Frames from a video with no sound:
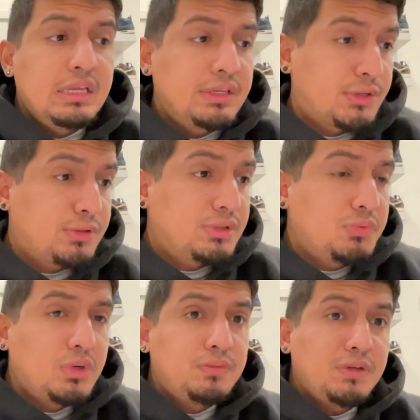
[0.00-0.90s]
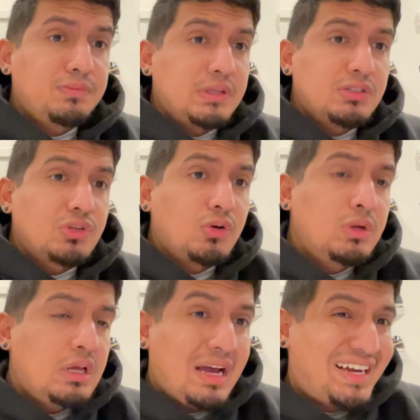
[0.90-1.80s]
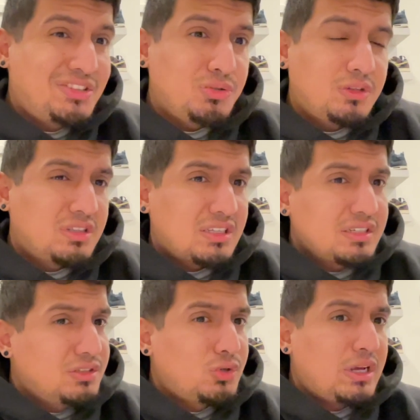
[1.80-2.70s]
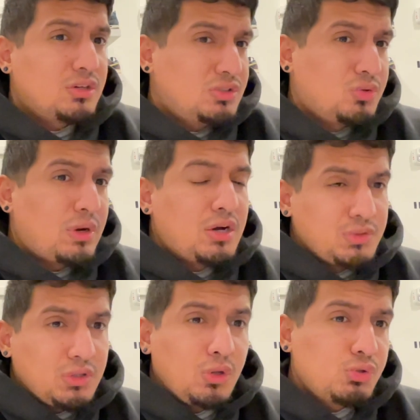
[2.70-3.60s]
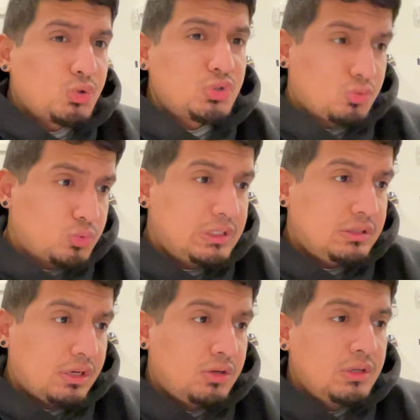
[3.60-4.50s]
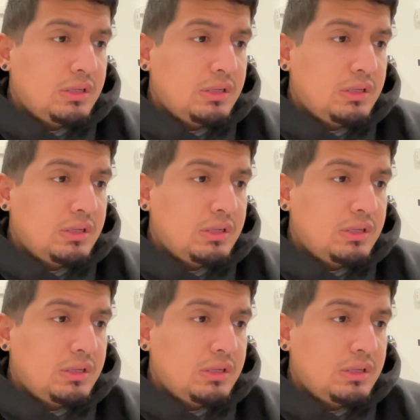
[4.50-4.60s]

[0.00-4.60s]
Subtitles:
currently $150. So I do think that's going to go down to around closer to retail.